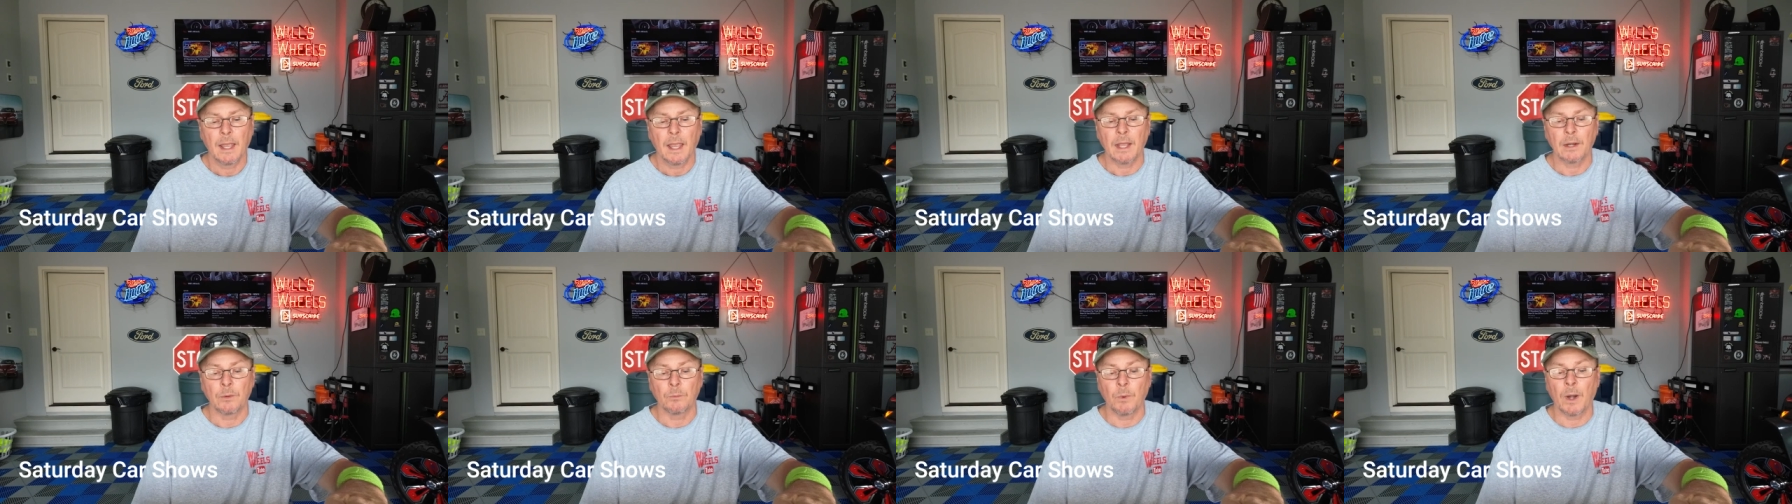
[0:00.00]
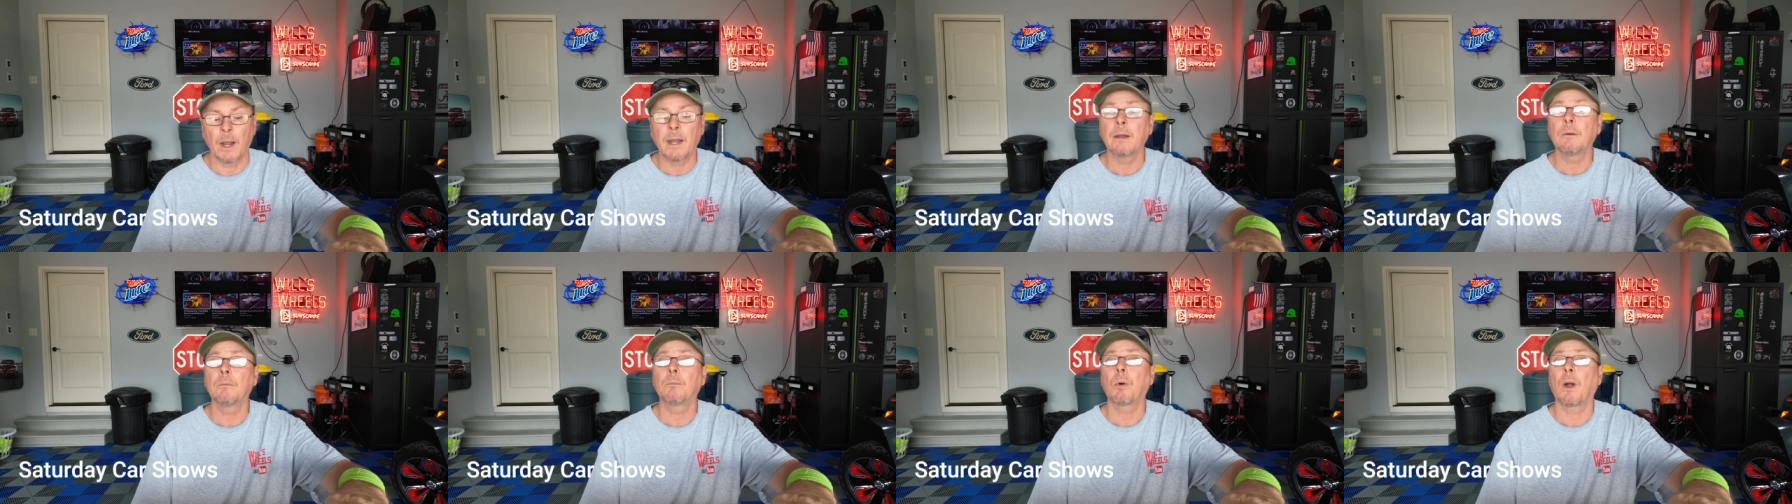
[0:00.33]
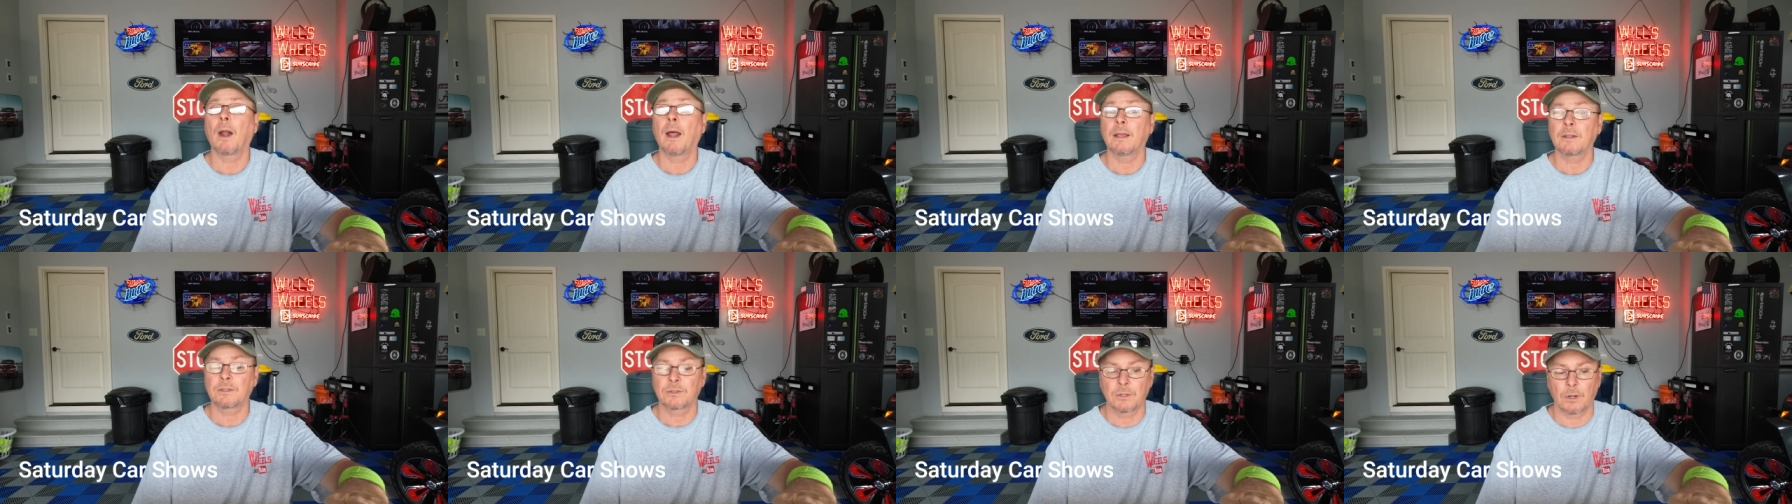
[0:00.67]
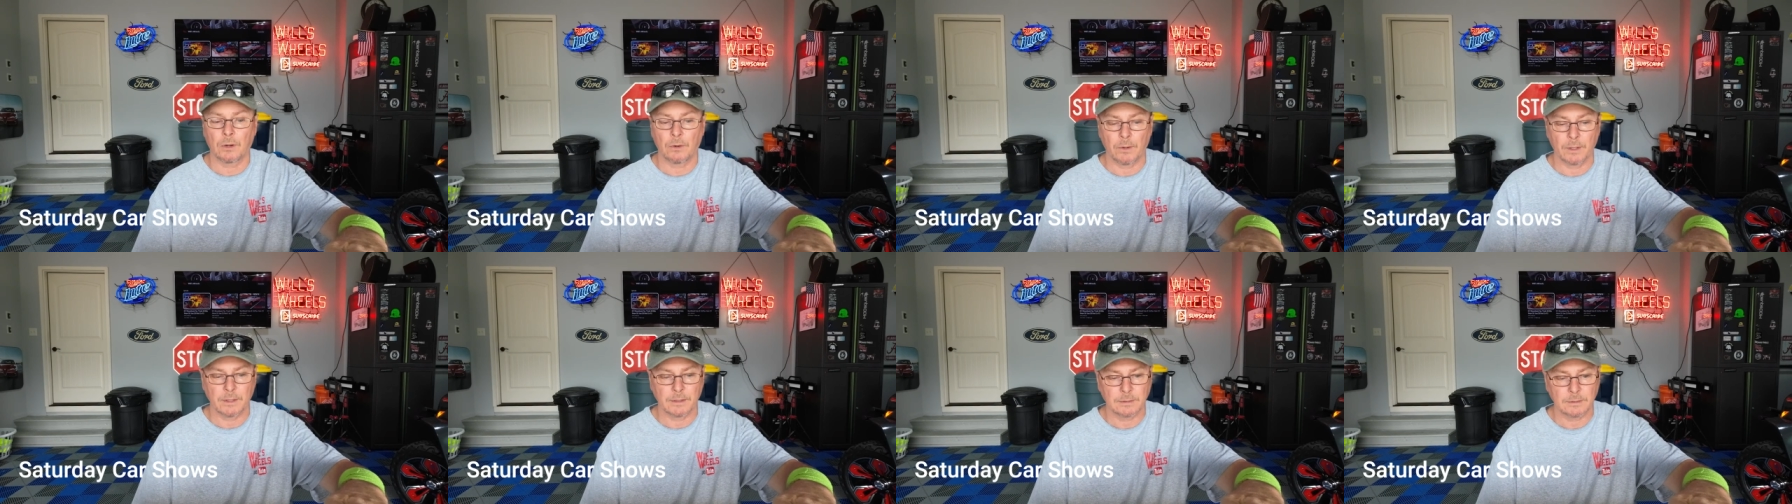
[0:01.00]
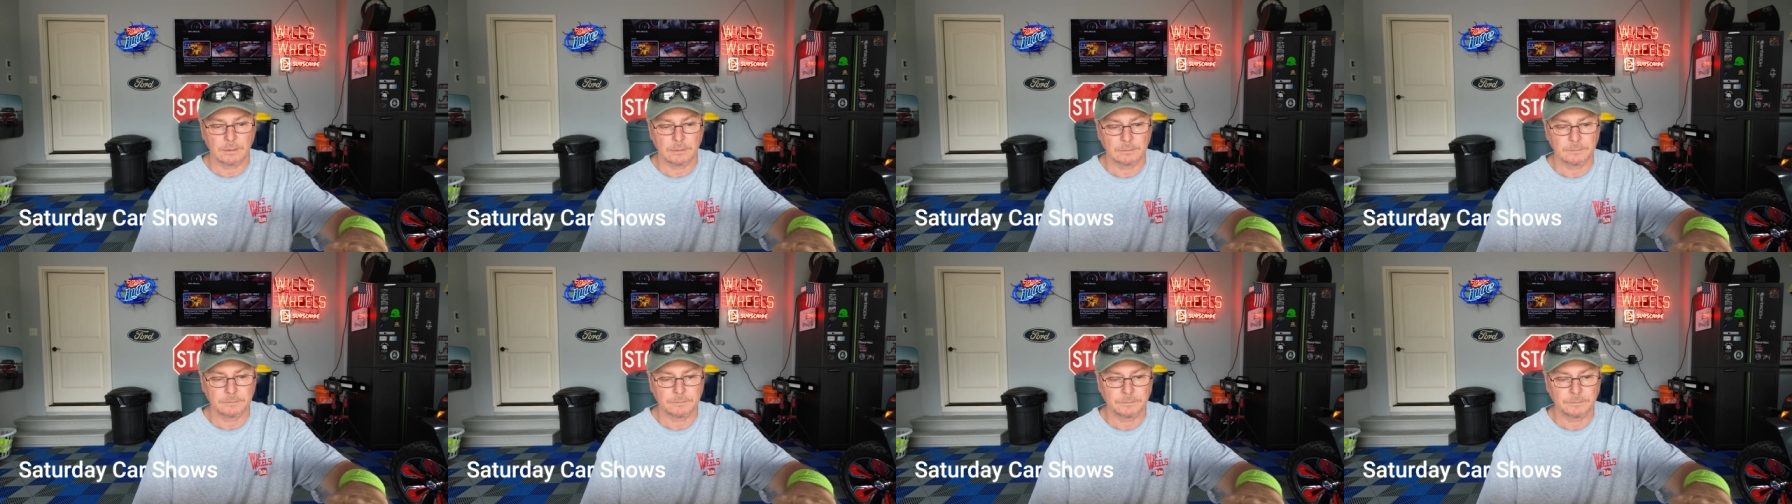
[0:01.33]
and random prize drawings.